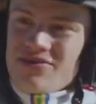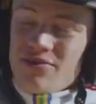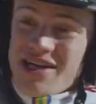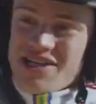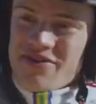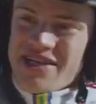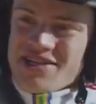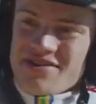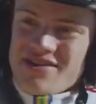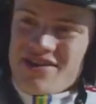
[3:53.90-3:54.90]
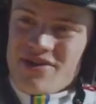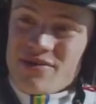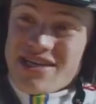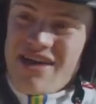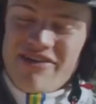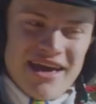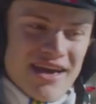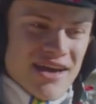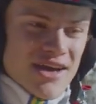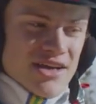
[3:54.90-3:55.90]
through my generation, you know, it was heavy.
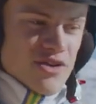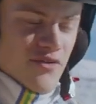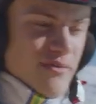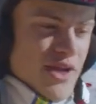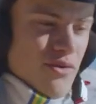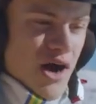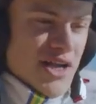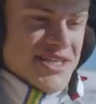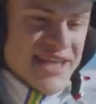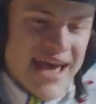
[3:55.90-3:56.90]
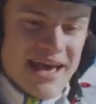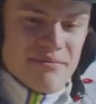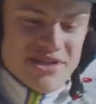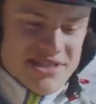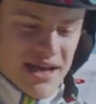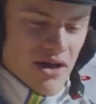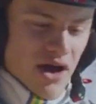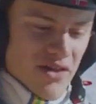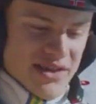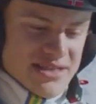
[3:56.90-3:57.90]
So for me to watch Ted, Marcel,
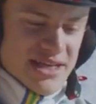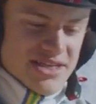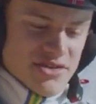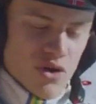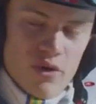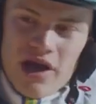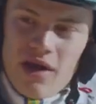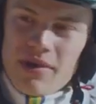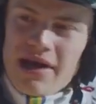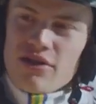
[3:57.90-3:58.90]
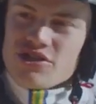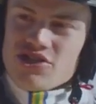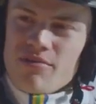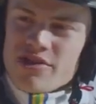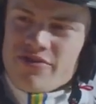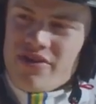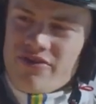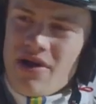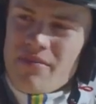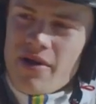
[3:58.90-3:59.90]
all these legends growing up, I learned so much
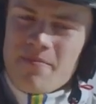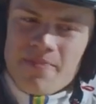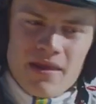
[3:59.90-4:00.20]
from them.